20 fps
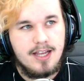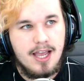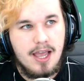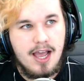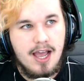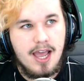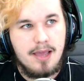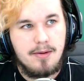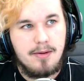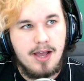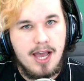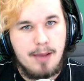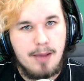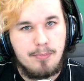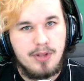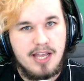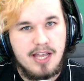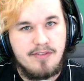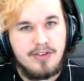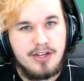I, I, I
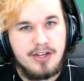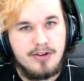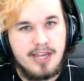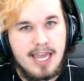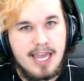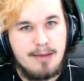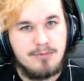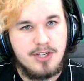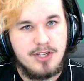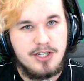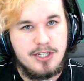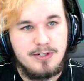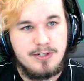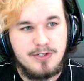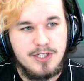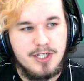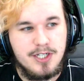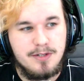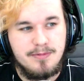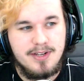play video games on
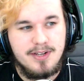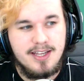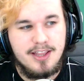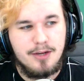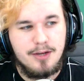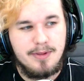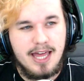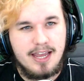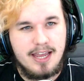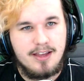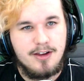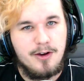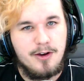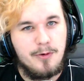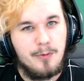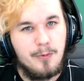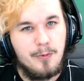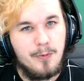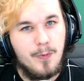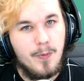YouTube. They'll be like,
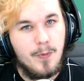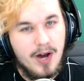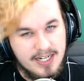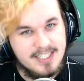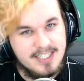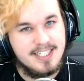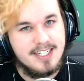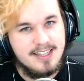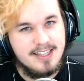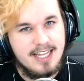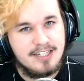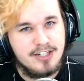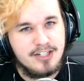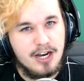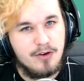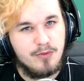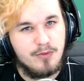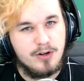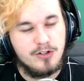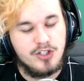what? That's
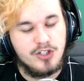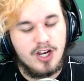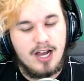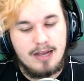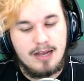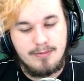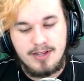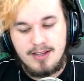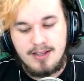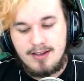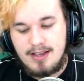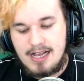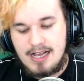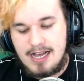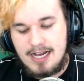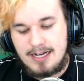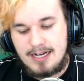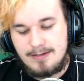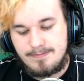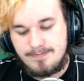not a real job.
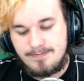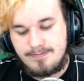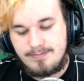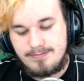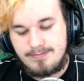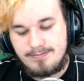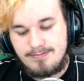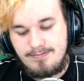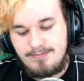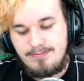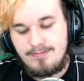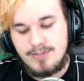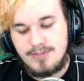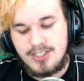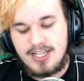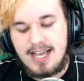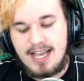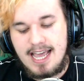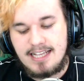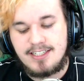Um,
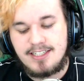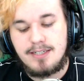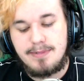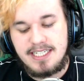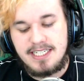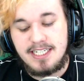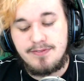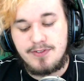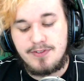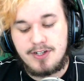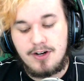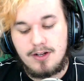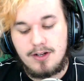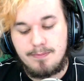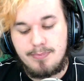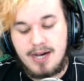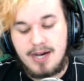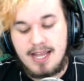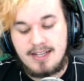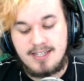So it's gonna be
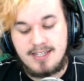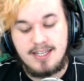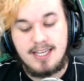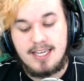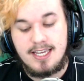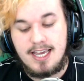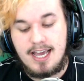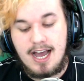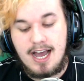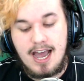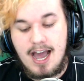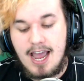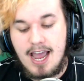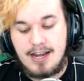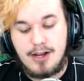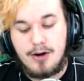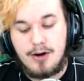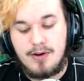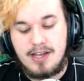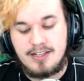difficult, but I,
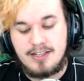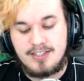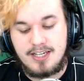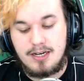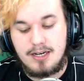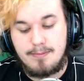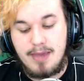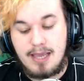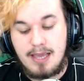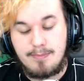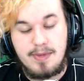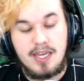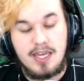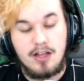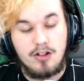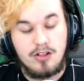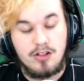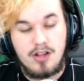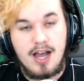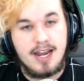I know it's gonna make me
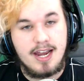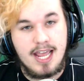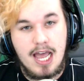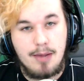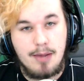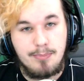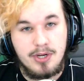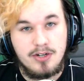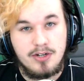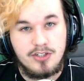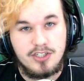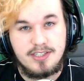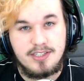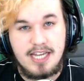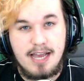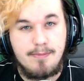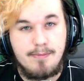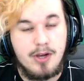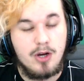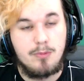a lot happier just
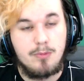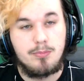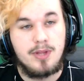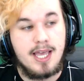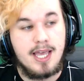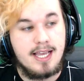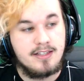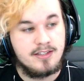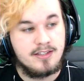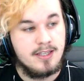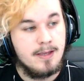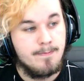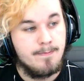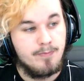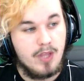to have my own place.